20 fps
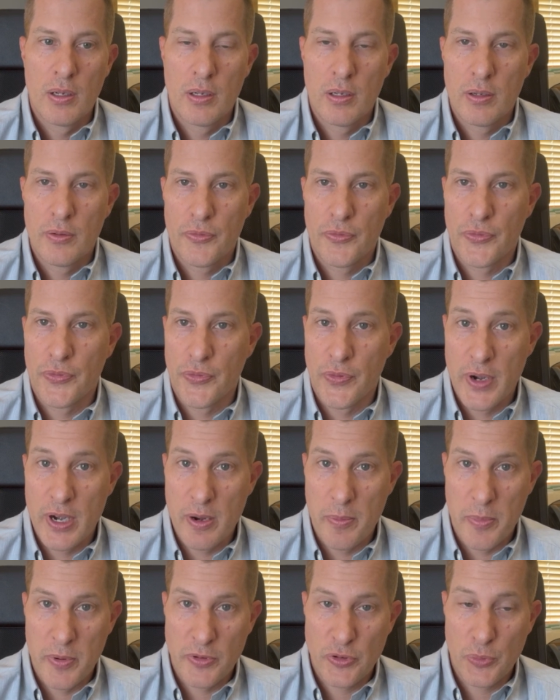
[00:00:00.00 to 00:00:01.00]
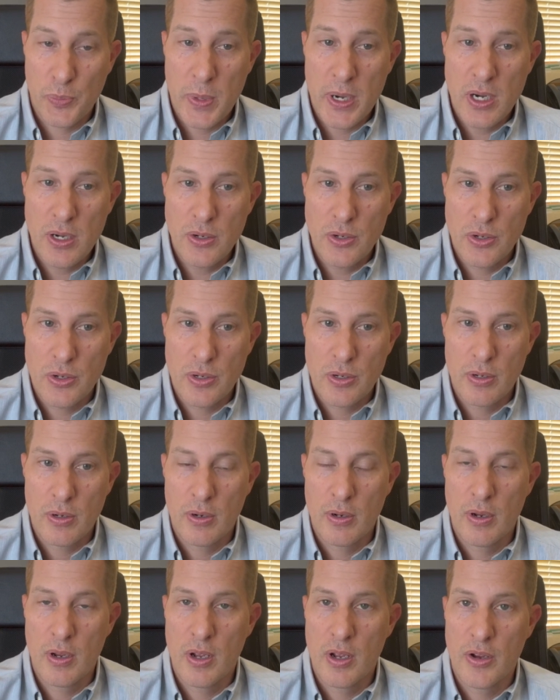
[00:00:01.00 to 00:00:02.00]
Freedom of speech,
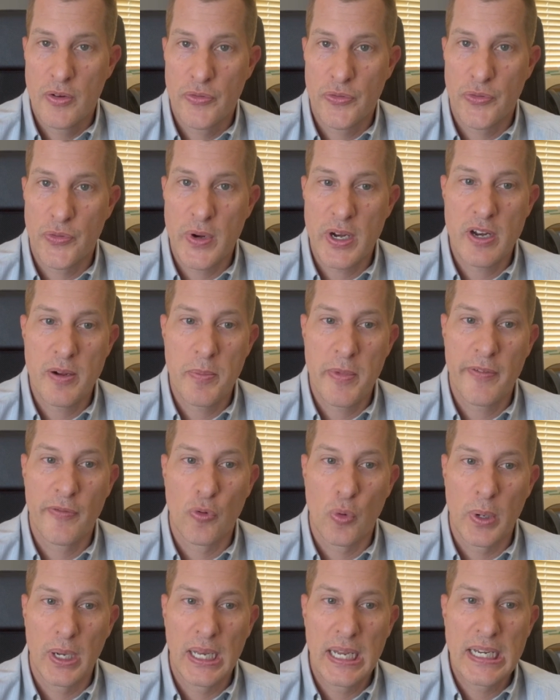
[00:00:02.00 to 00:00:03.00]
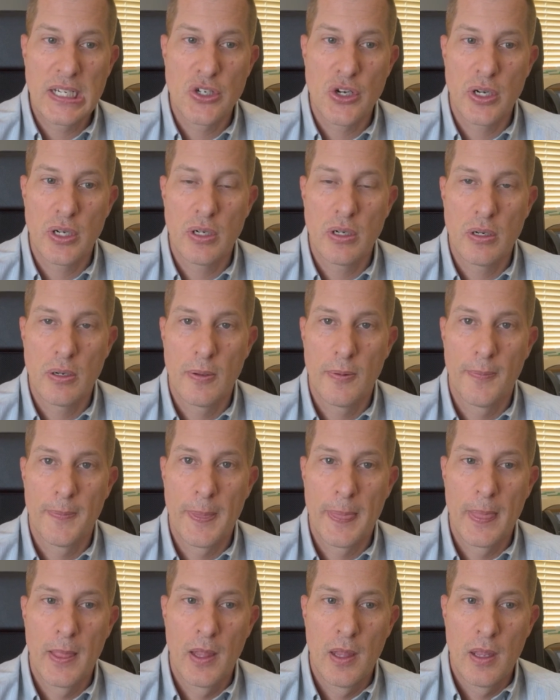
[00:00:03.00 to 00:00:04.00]
freedom of religion,
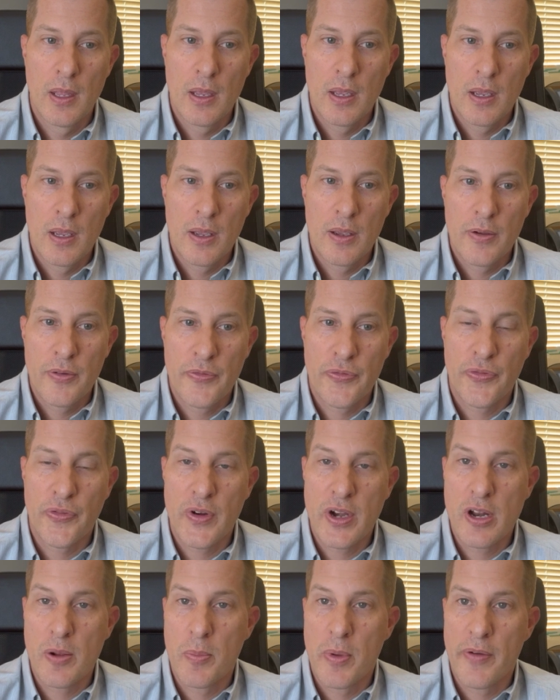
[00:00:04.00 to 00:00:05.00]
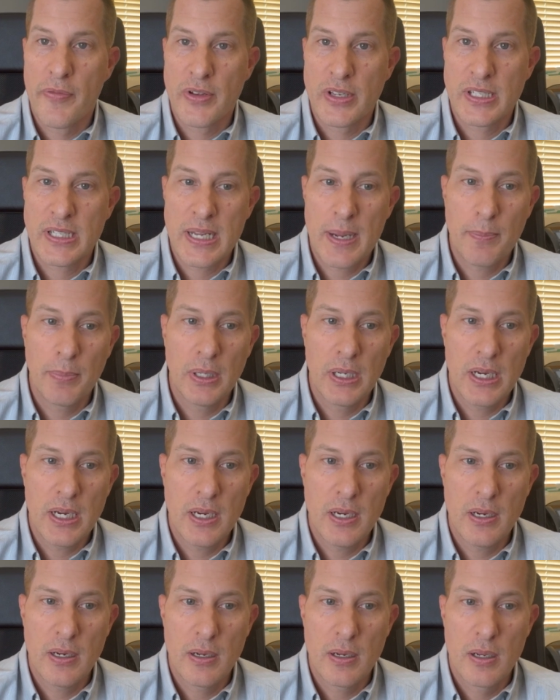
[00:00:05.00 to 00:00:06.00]
freedom of
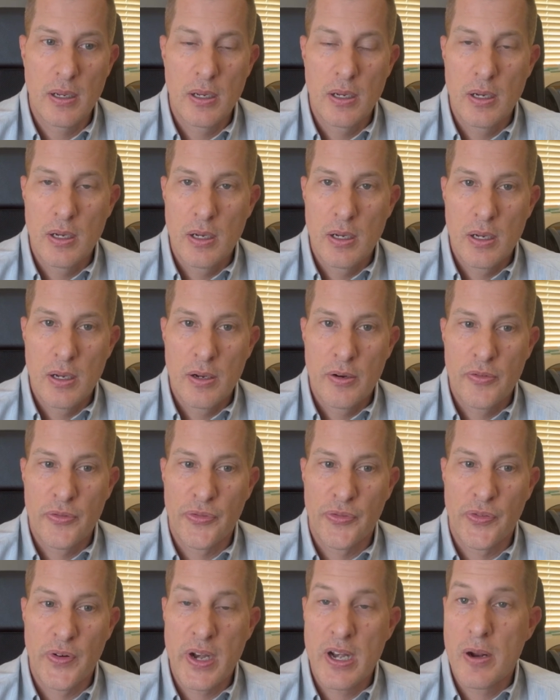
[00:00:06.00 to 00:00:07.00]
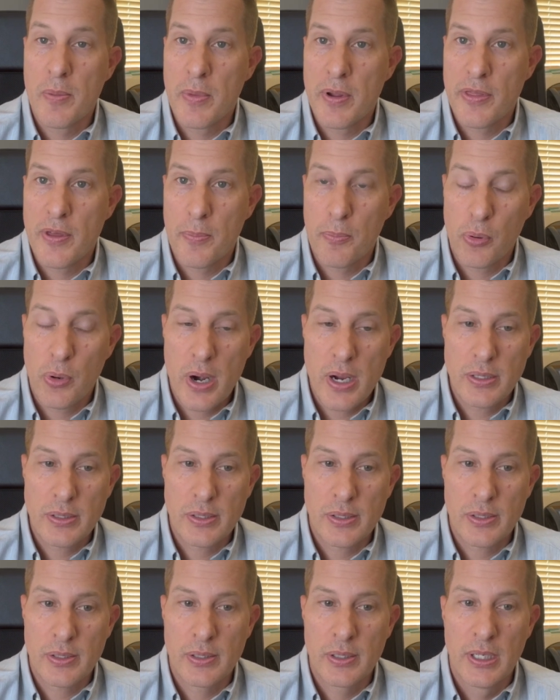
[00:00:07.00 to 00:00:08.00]
assembly, freedom of the
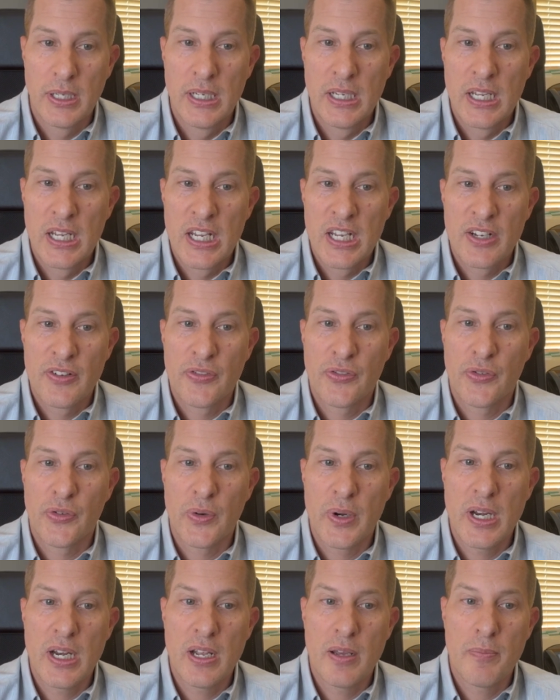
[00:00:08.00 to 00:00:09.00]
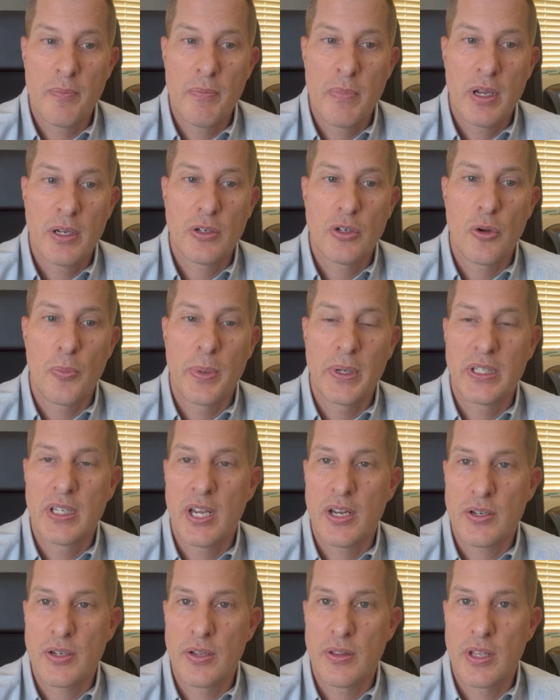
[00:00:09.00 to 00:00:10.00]
press, freedom to
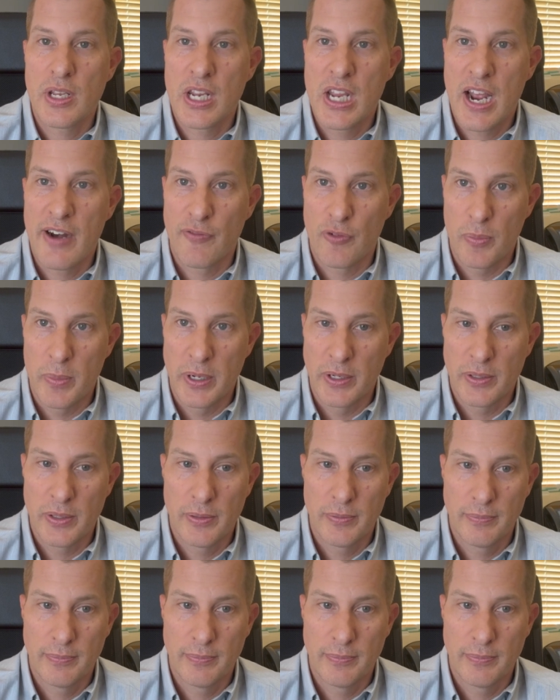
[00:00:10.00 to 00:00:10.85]
petition the government.